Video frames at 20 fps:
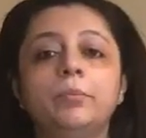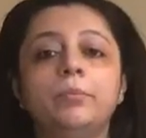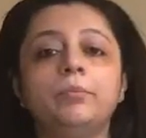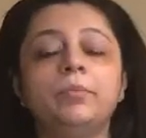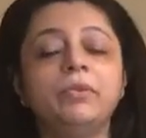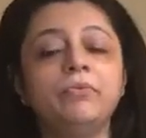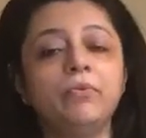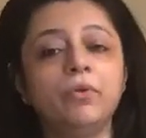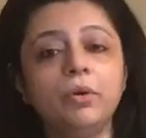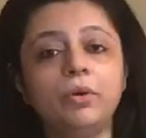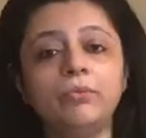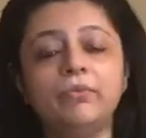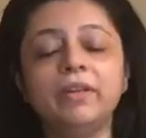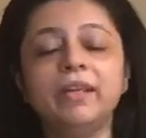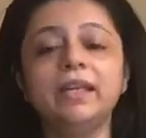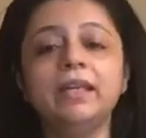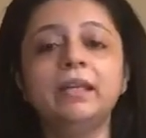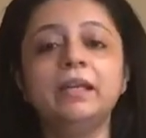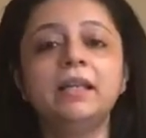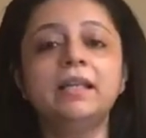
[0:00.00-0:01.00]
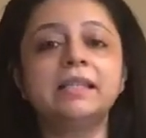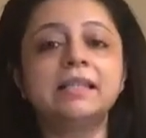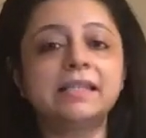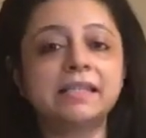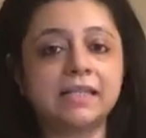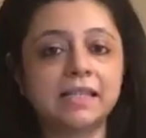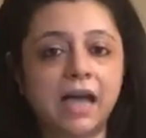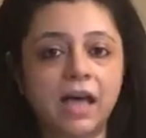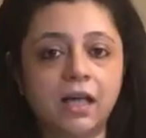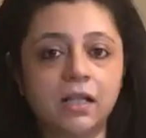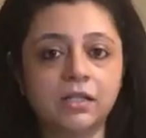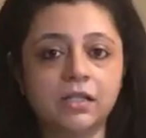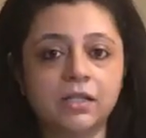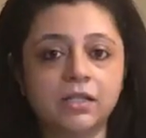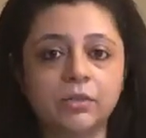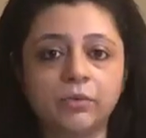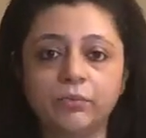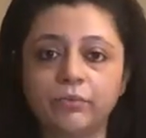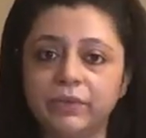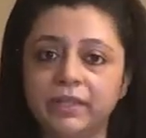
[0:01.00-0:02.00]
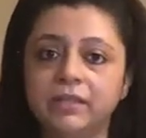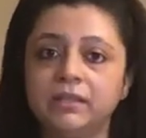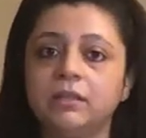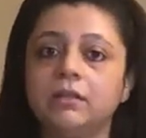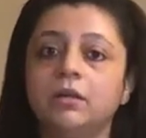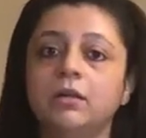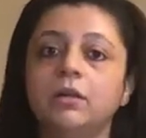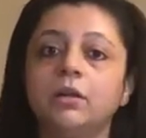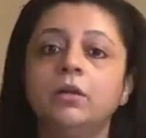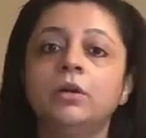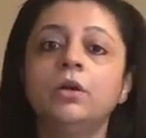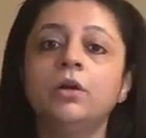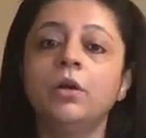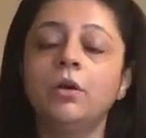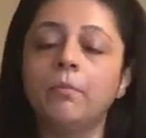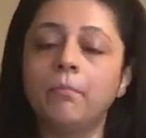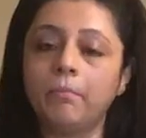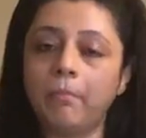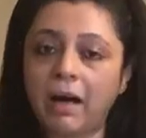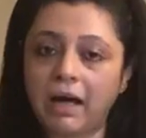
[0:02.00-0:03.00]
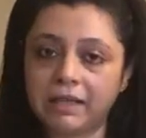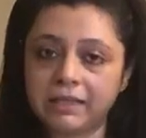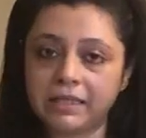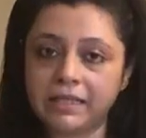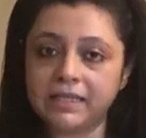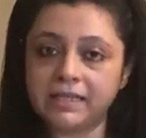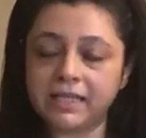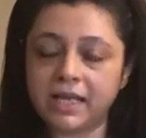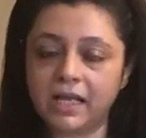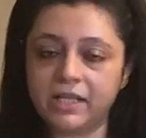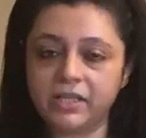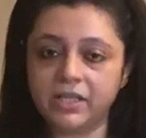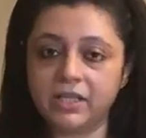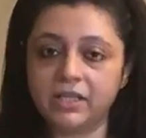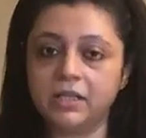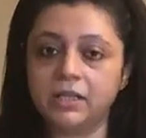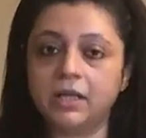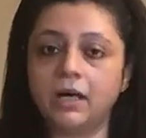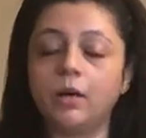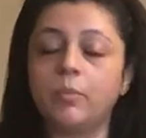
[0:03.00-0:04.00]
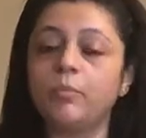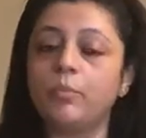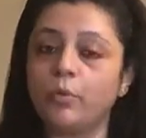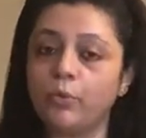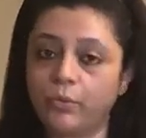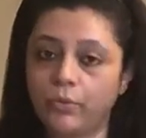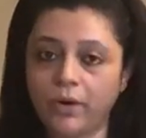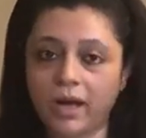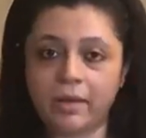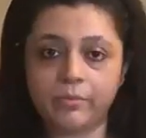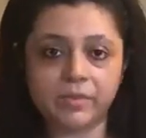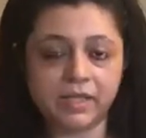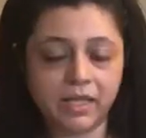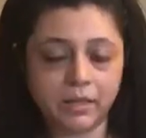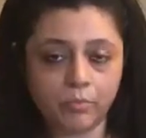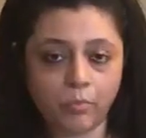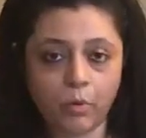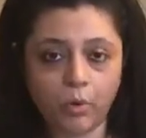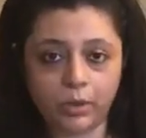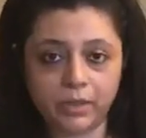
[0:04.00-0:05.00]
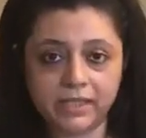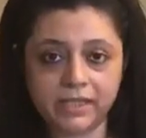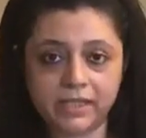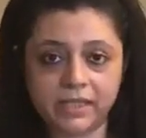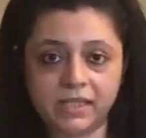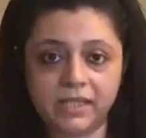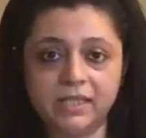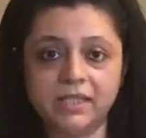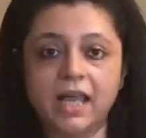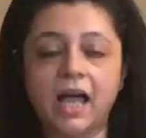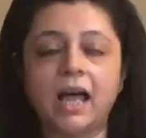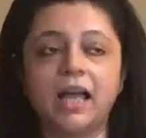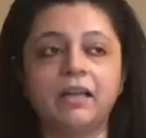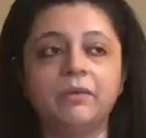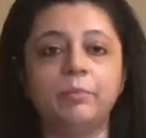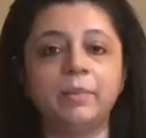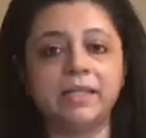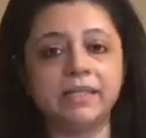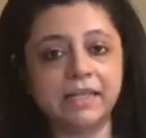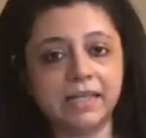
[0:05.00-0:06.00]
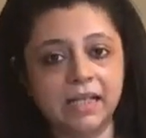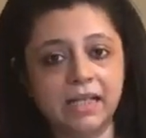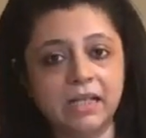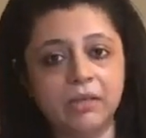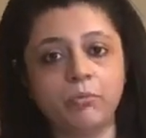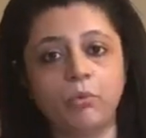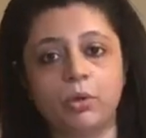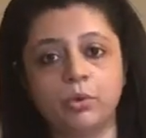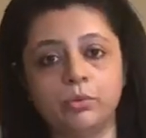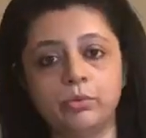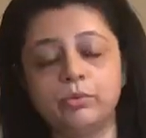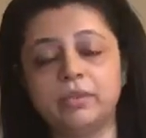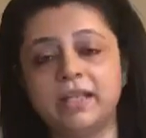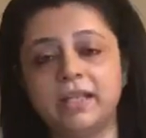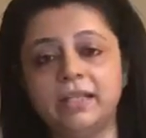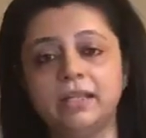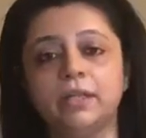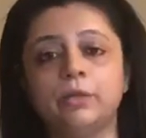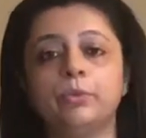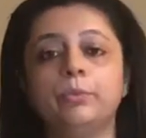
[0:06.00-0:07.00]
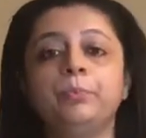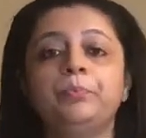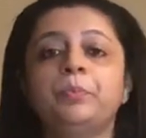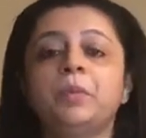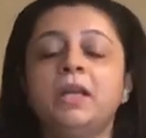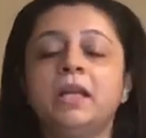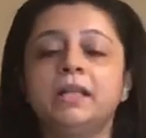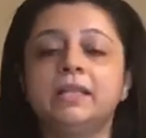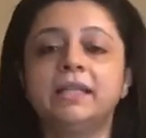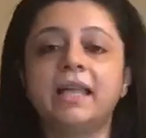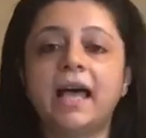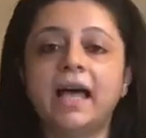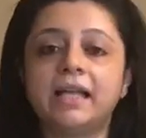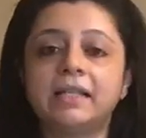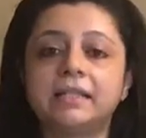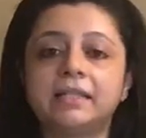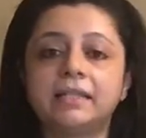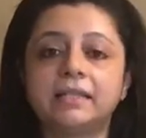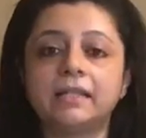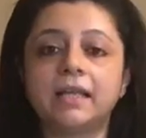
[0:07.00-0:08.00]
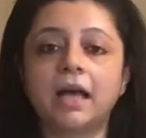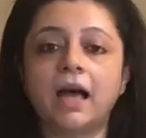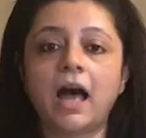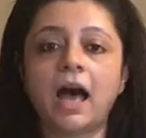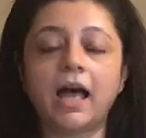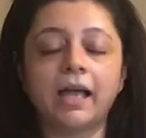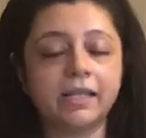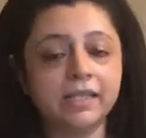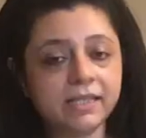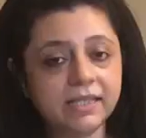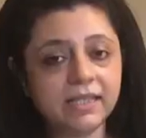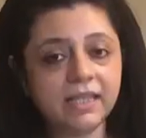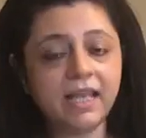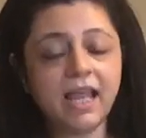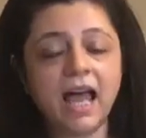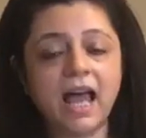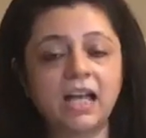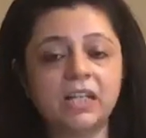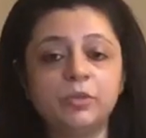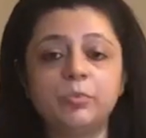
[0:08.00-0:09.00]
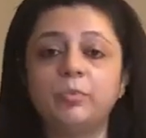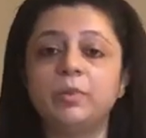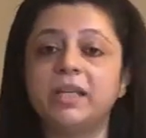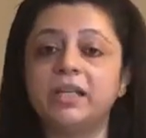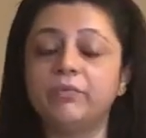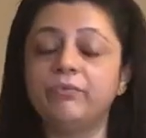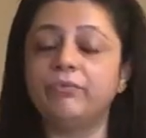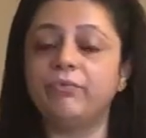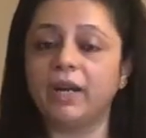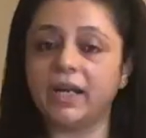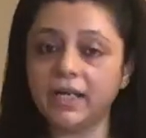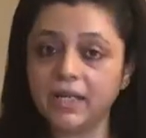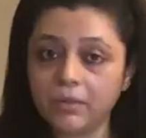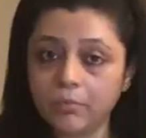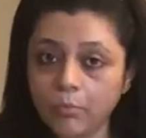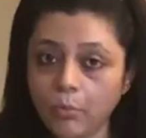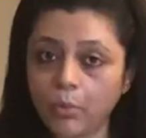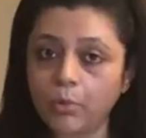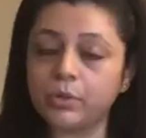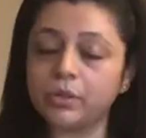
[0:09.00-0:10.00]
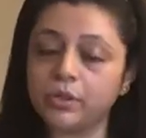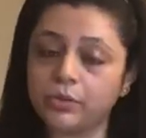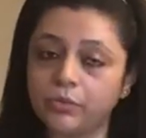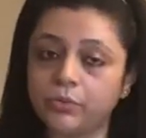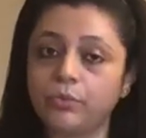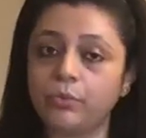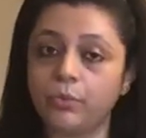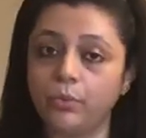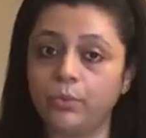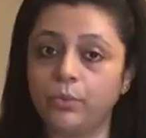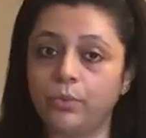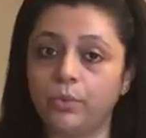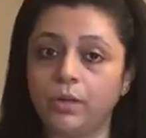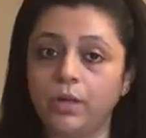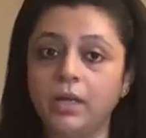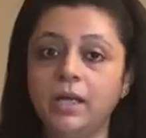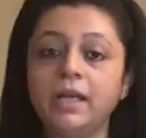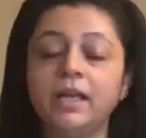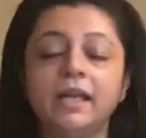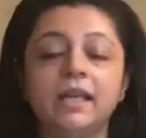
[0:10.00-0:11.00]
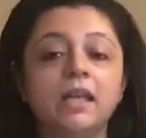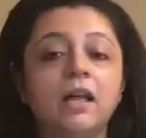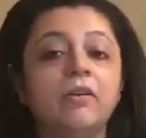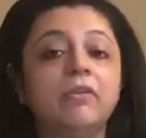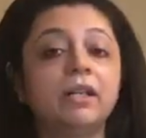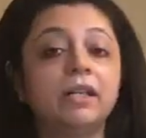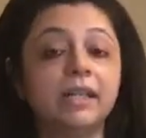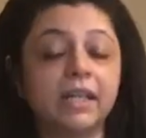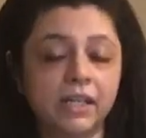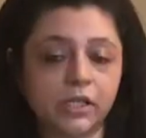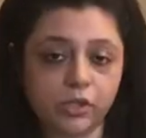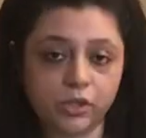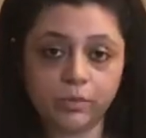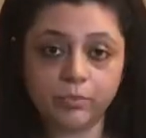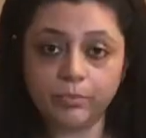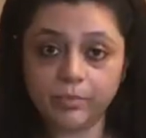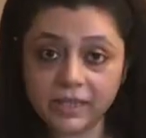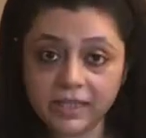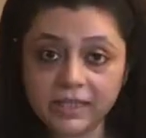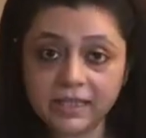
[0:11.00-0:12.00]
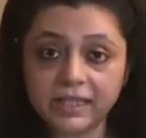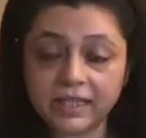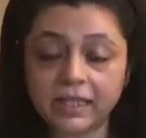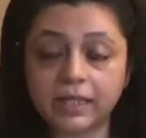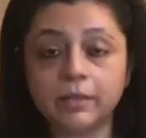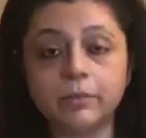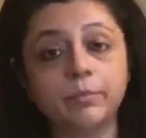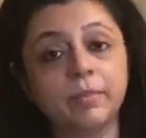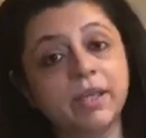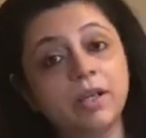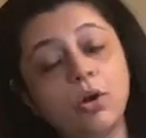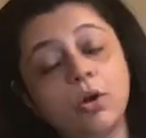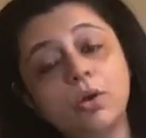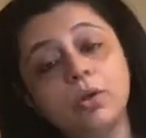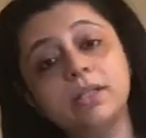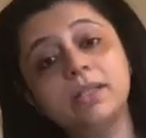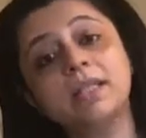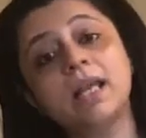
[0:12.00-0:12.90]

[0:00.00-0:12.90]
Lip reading: Before we start with the party's agenda, programs and policies, I basically want to tell you that INC had played very important role in our nation building because